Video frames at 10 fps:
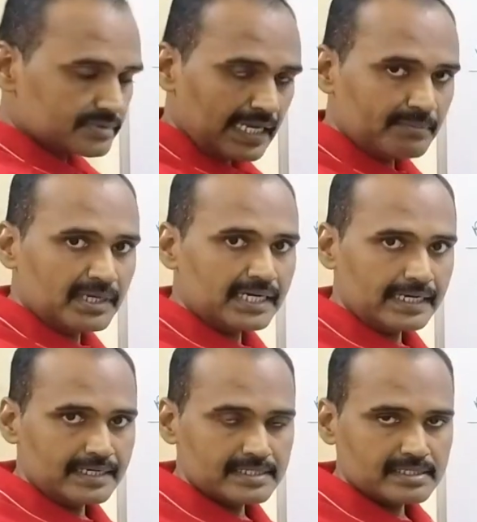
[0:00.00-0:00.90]

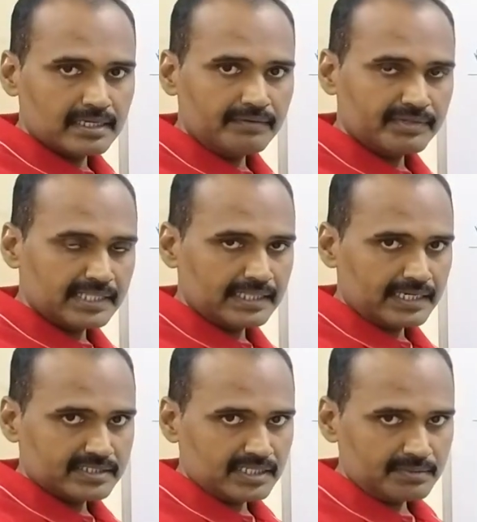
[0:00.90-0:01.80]
simultaneously within
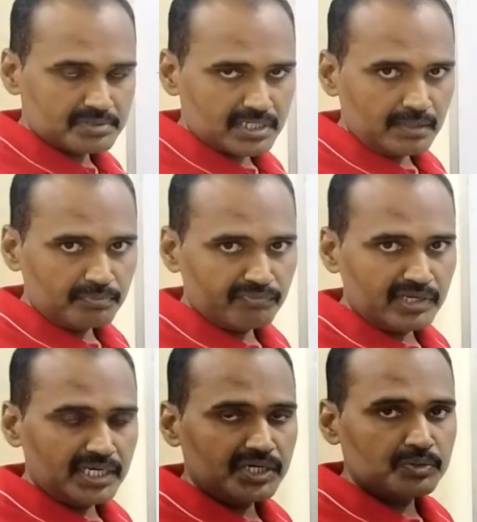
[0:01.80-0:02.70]
that same step,
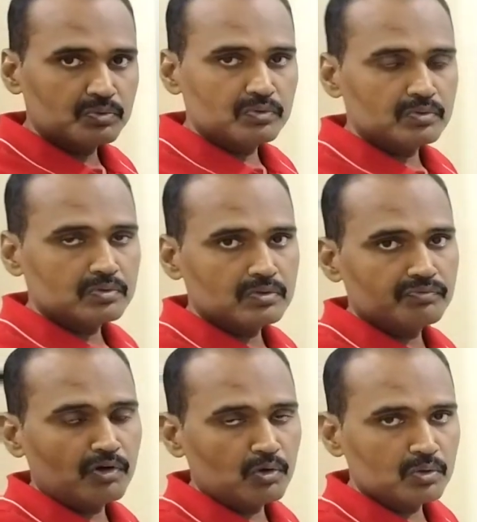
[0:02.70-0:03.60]
we need
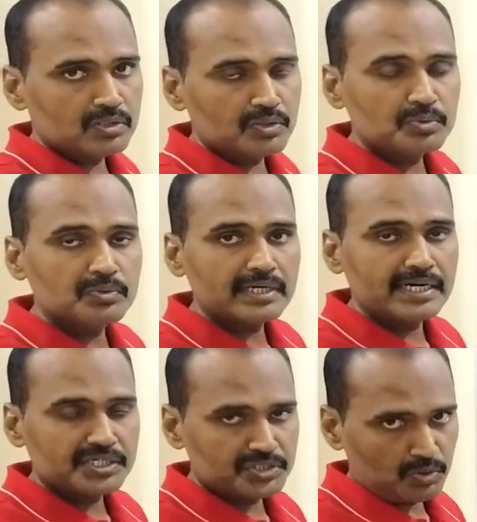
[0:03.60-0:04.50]
to follow the 2
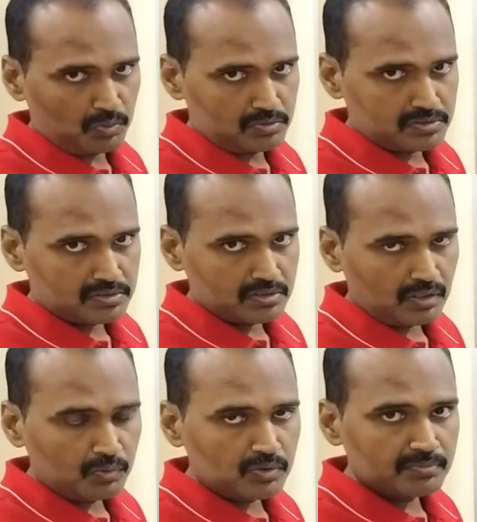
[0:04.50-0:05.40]
reduction rules.
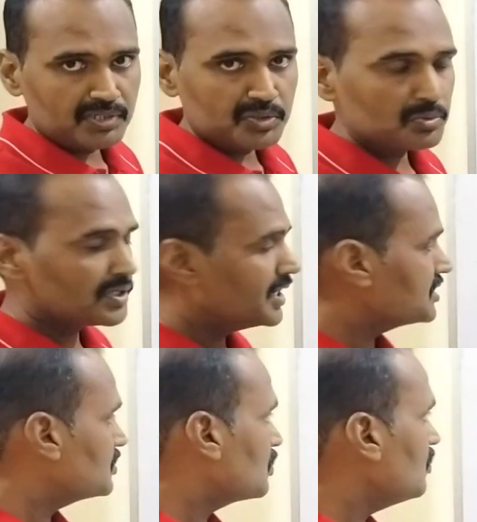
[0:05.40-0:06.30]
Out of the 2
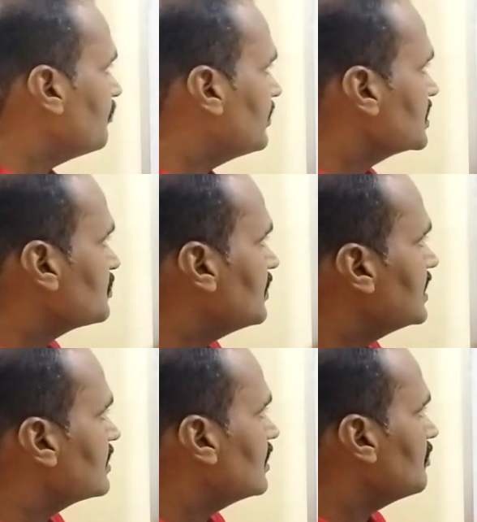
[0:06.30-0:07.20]
reduction rules, first
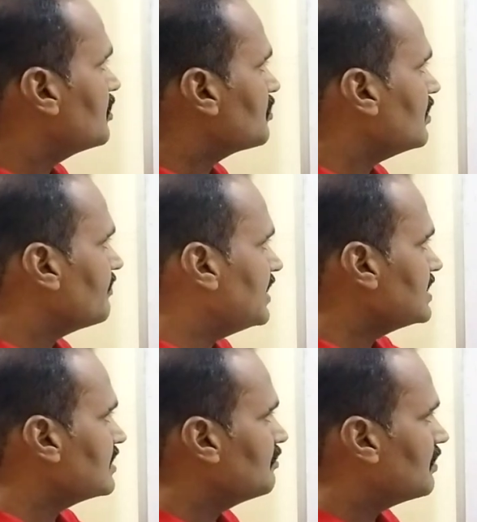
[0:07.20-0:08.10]
one is nothing but what?
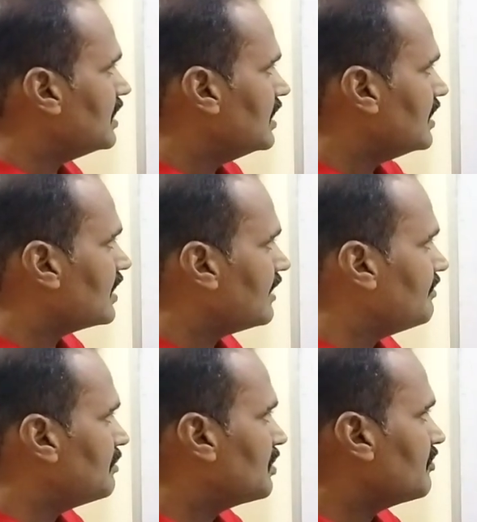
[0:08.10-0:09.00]
Very simple. Here
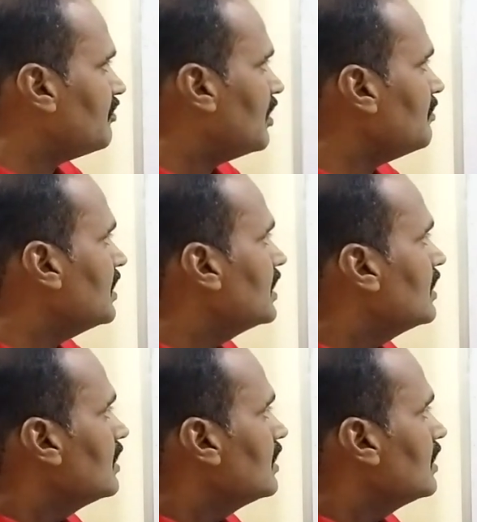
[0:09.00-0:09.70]
I will perform.